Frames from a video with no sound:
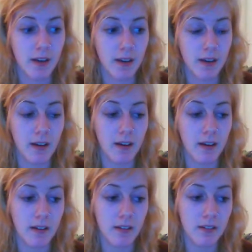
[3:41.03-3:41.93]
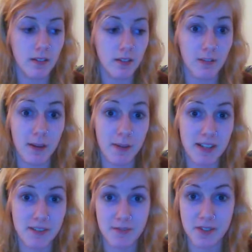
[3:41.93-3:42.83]
3
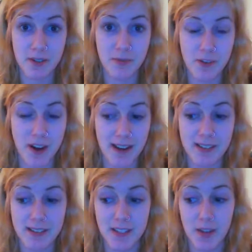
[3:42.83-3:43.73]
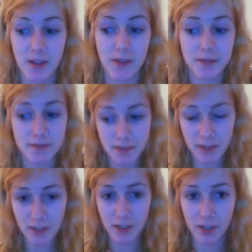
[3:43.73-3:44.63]
minutes from Superdry. So,
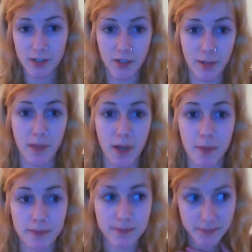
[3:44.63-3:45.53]
sorry, burp.